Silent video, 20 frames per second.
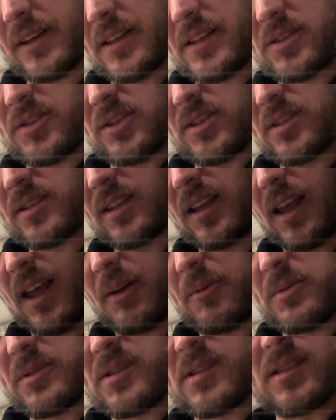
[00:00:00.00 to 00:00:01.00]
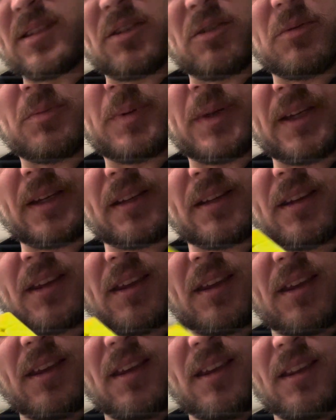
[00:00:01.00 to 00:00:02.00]
It's just I would still pick
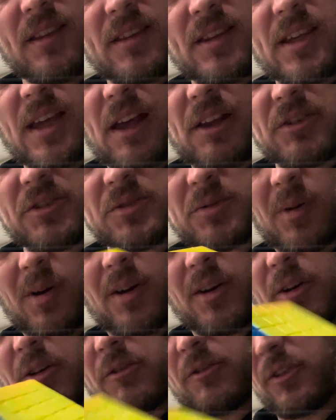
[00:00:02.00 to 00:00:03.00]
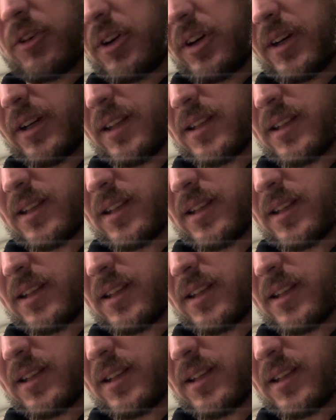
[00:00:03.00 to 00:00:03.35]
the AoChuang over it.